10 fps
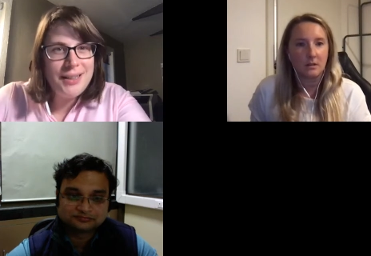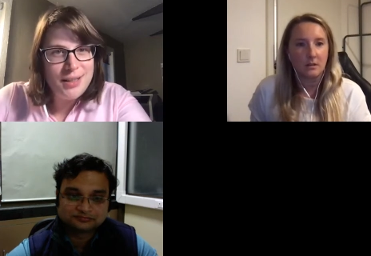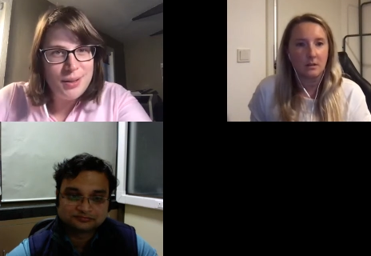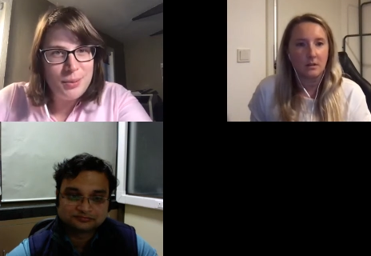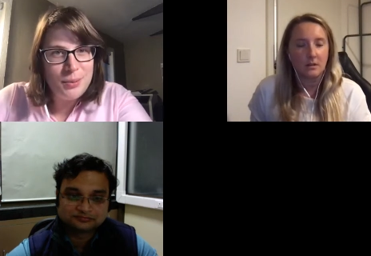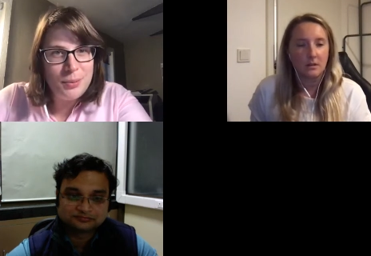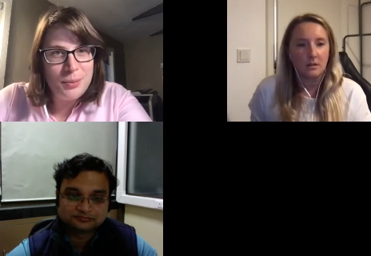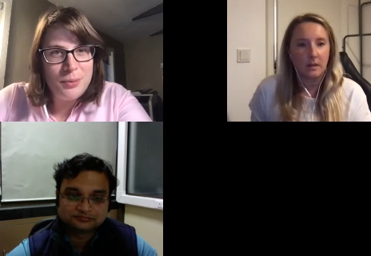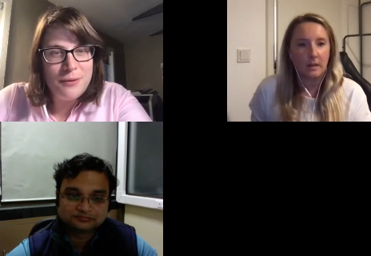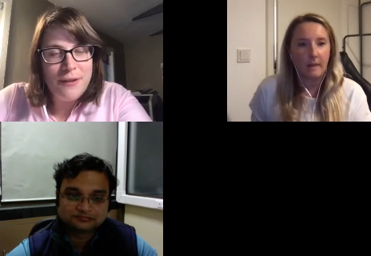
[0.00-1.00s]

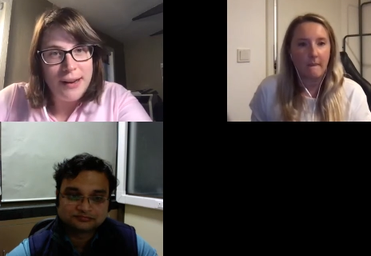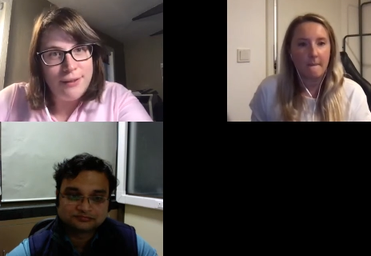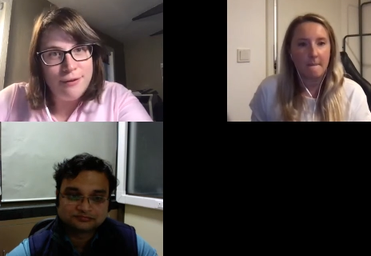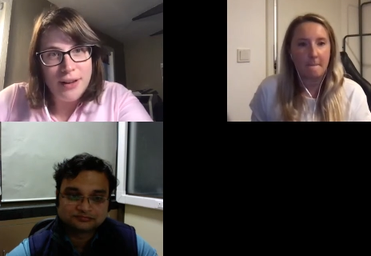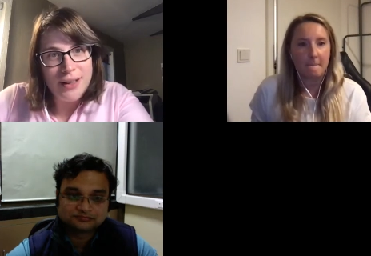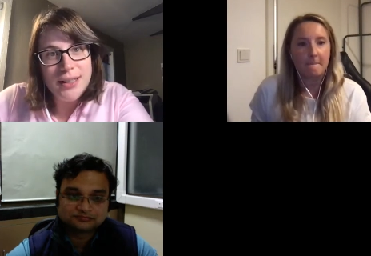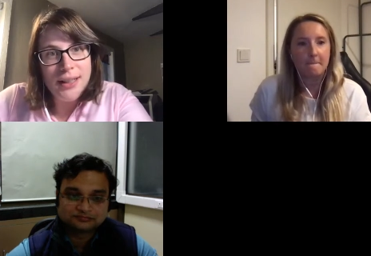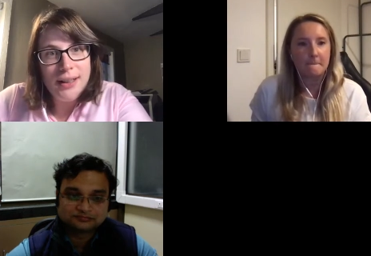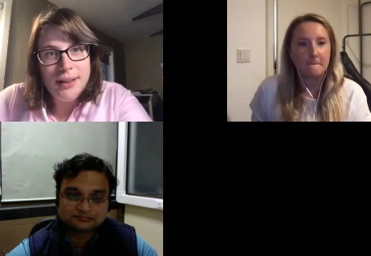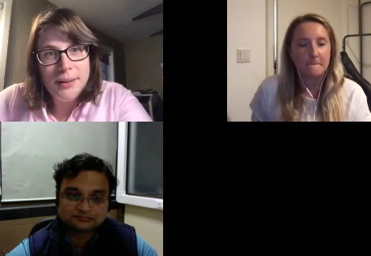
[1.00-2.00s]
Speaker 1: to find
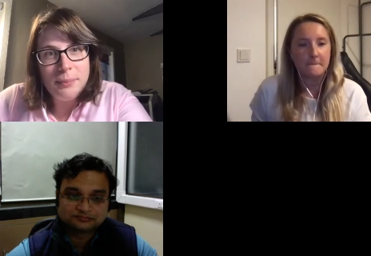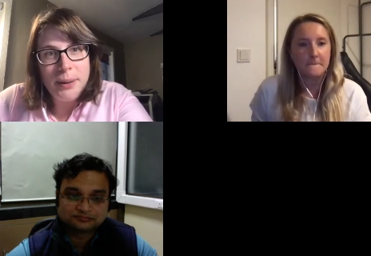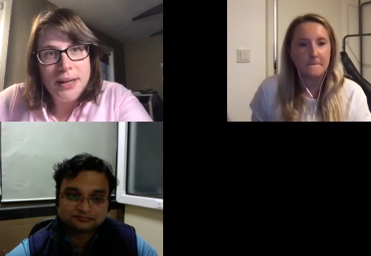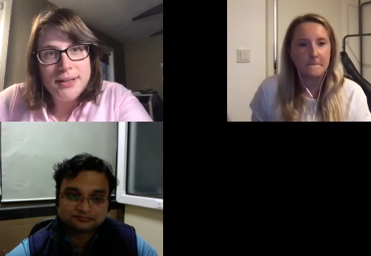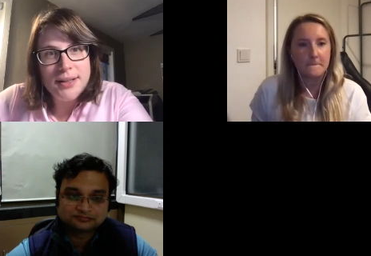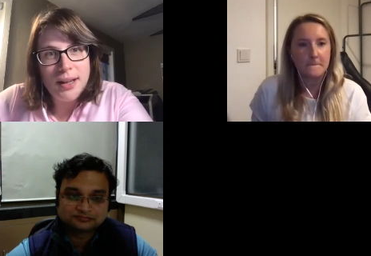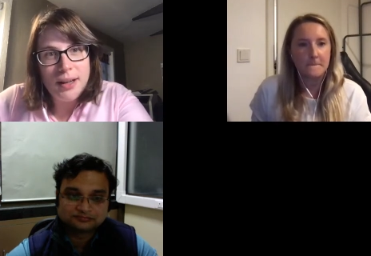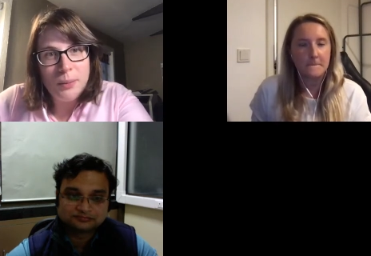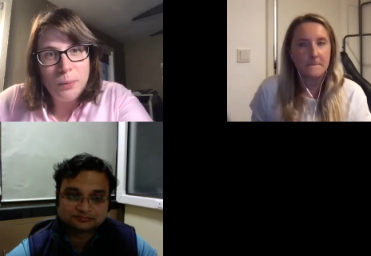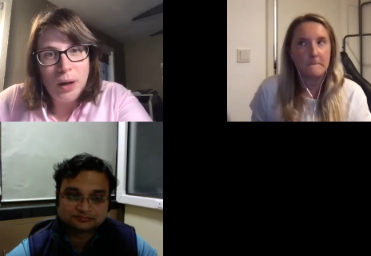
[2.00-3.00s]
funding based
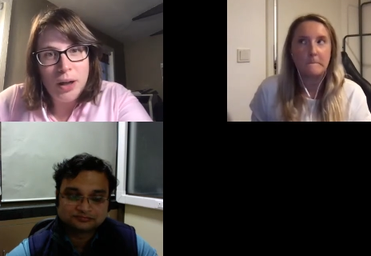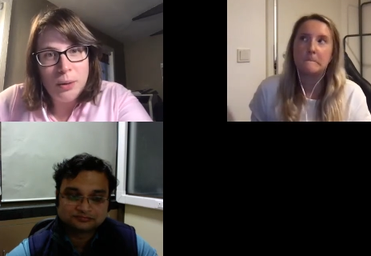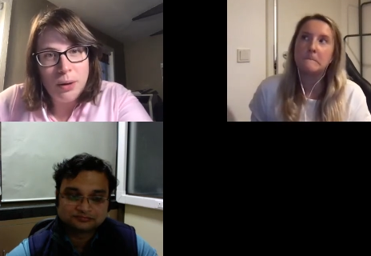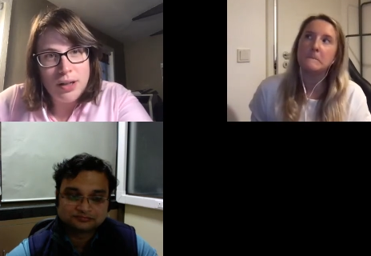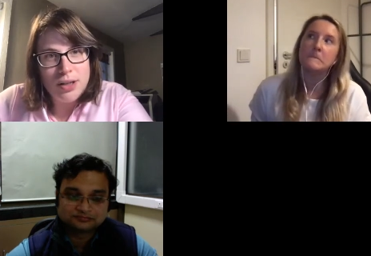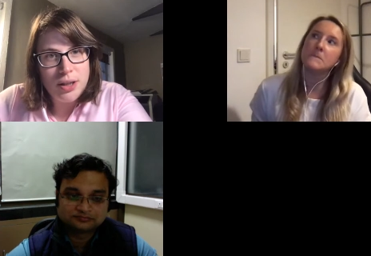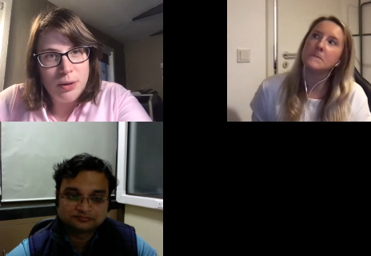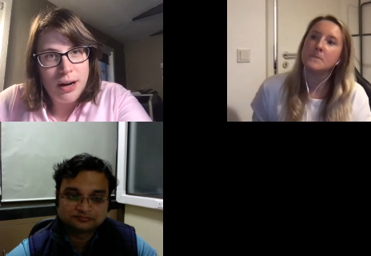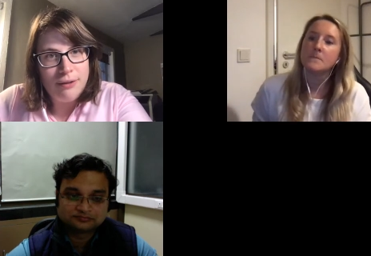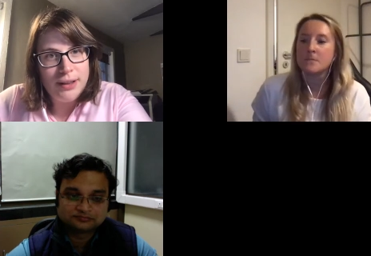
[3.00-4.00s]
on where you are
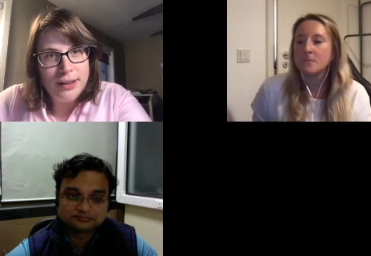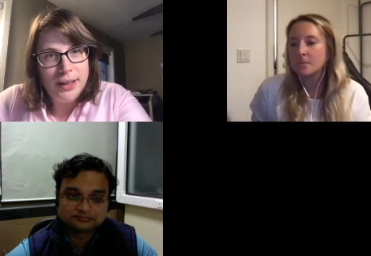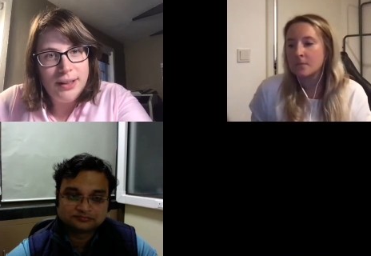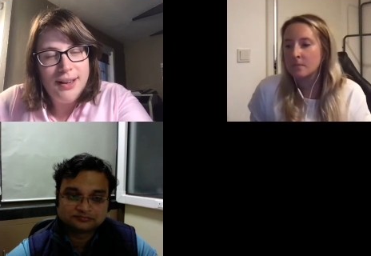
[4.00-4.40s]
geographically?